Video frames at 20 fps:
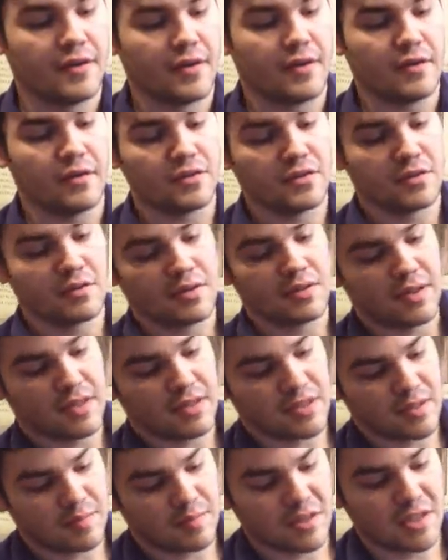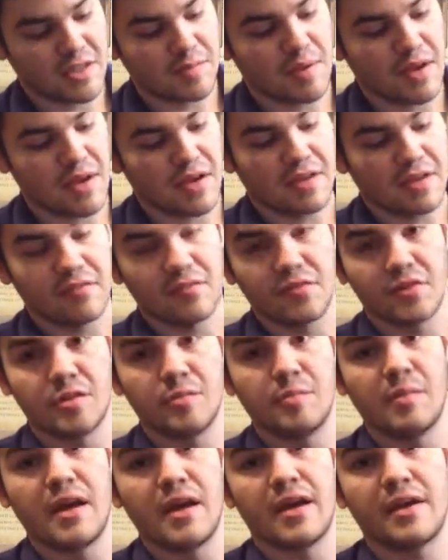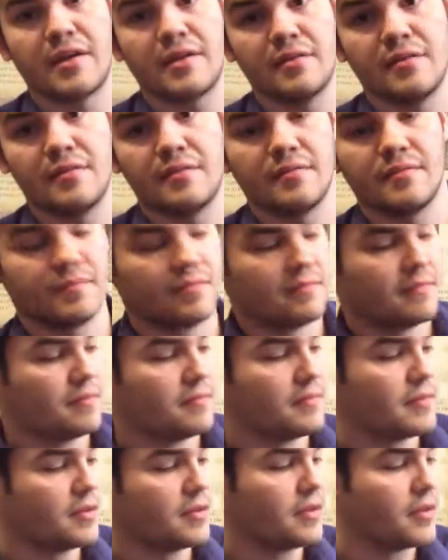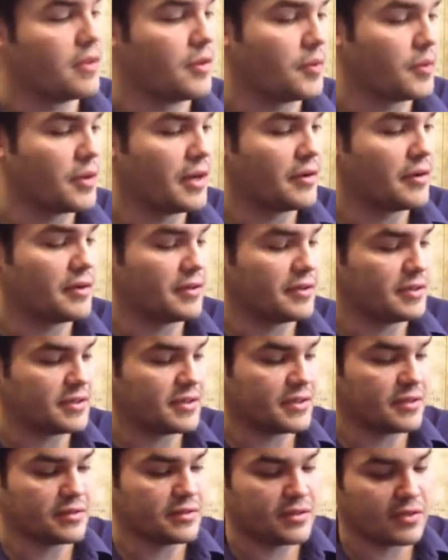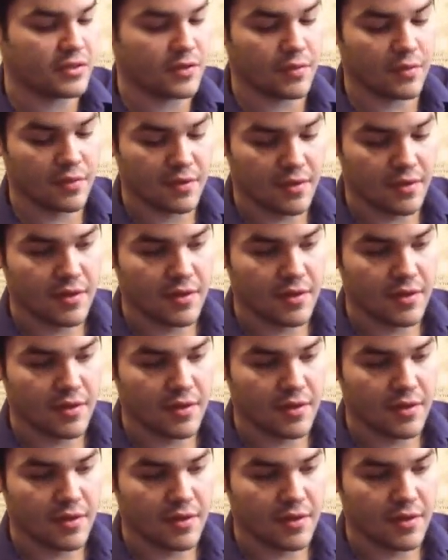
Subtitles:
and also it's got some nice padding for your back and lower areas here, so